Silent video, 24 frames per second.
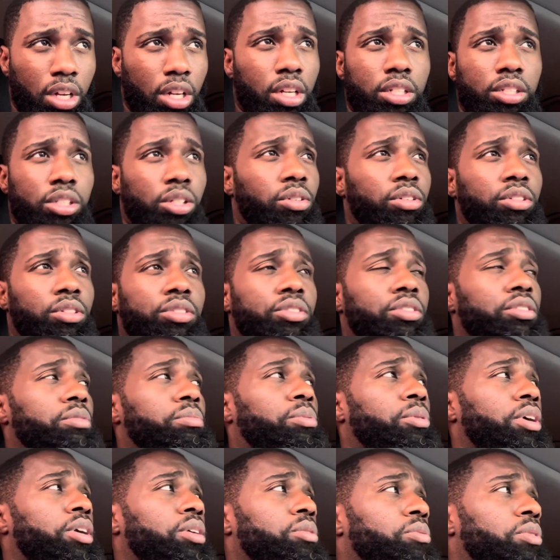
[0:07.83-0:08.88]
So it's to the
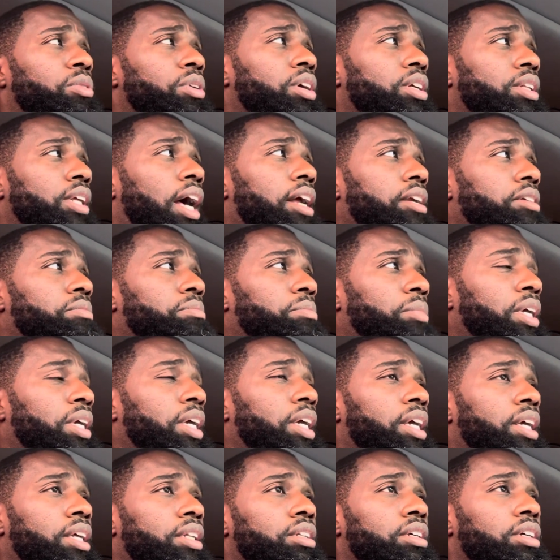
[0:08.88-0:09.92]
point where a lot of
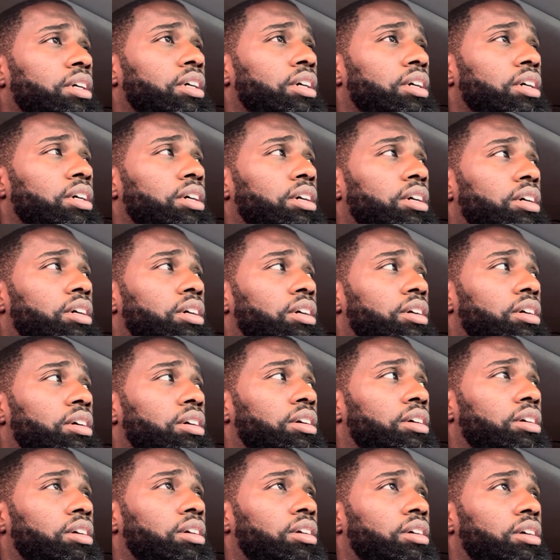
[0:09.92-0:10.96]
men
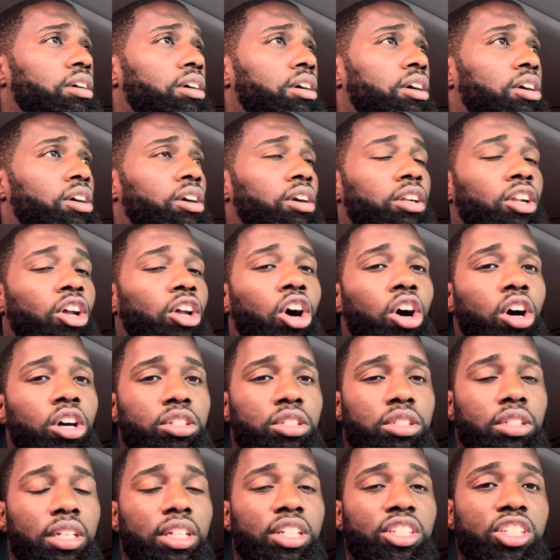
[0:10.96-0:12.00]
are
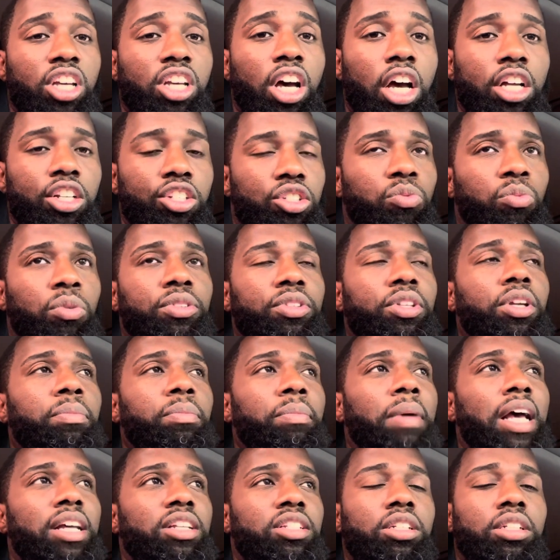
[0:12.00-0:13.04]
lost in touch with their
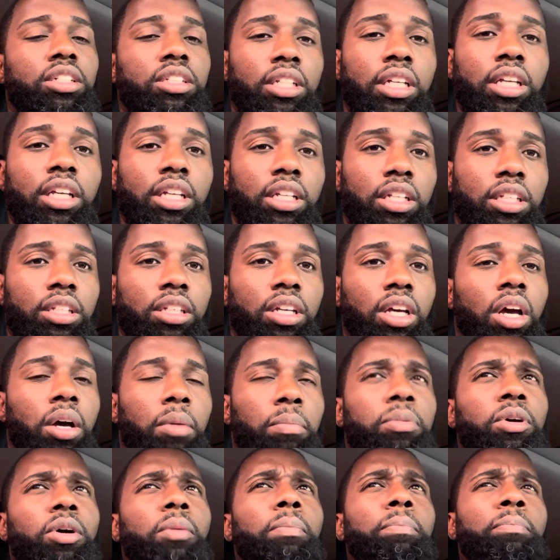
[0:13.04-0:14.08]
masculinity,
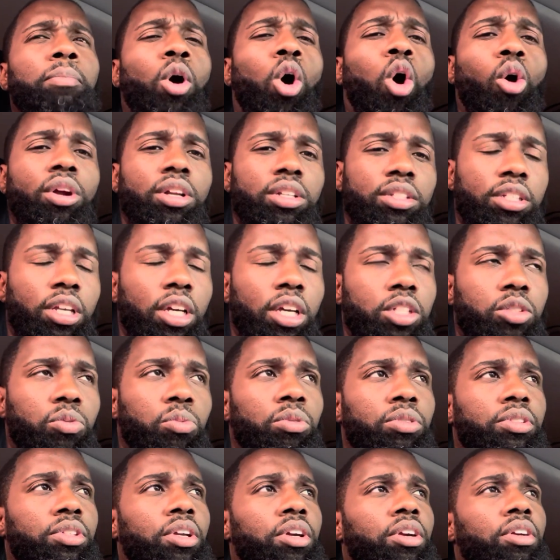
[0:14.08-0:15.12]
but more in touch
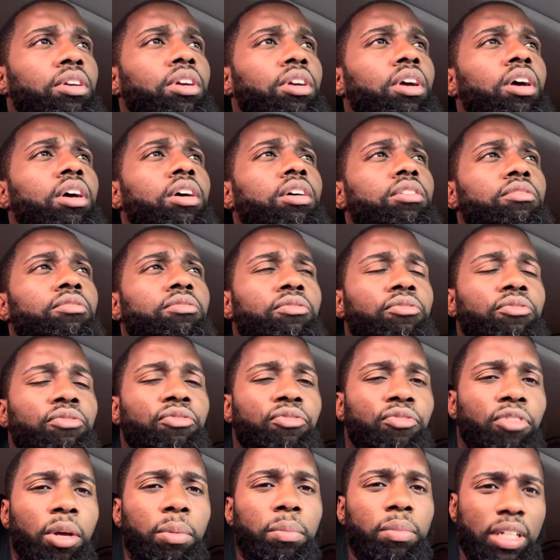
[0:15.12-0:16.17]
with their
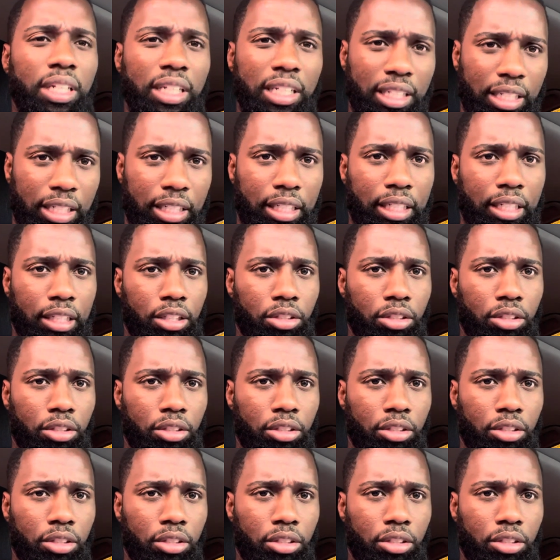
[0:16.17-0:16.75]
femininity.